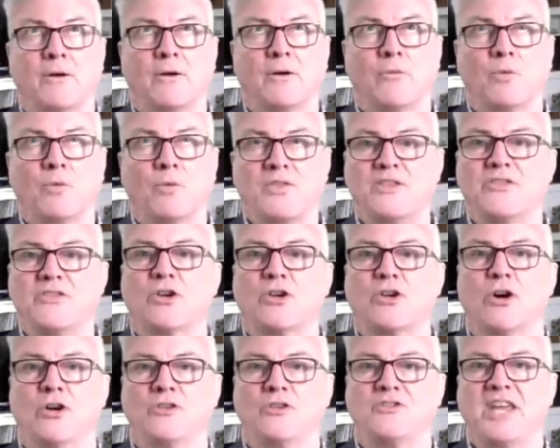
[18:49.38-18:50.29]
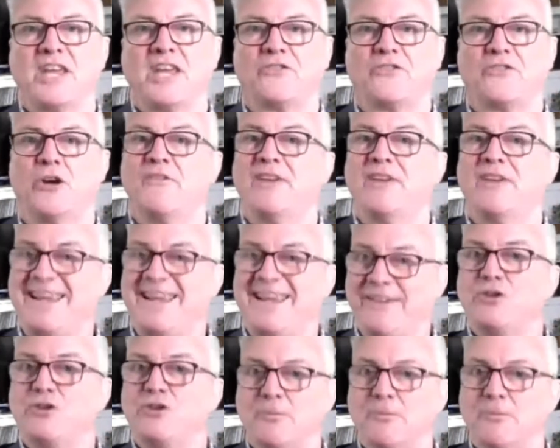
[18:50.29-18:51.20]
within the context of,
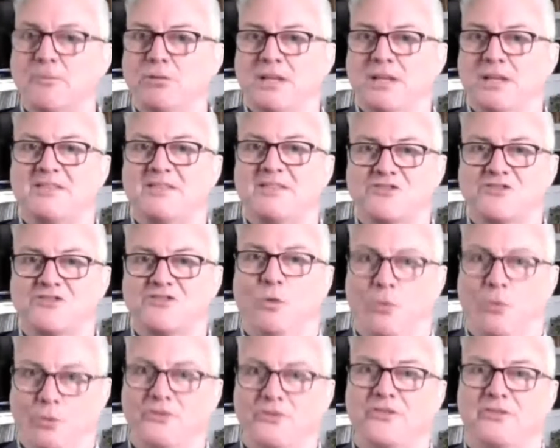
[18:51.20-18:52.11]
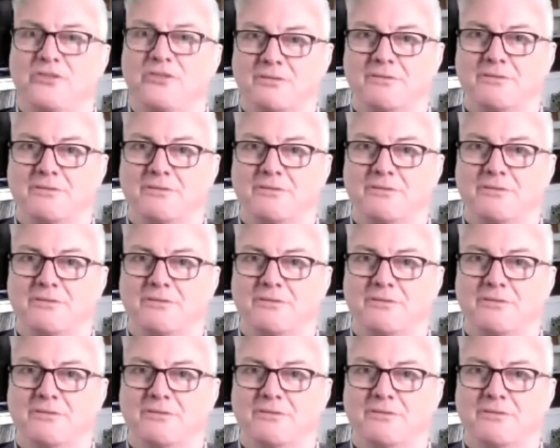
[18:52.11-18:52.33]
if you complete this course,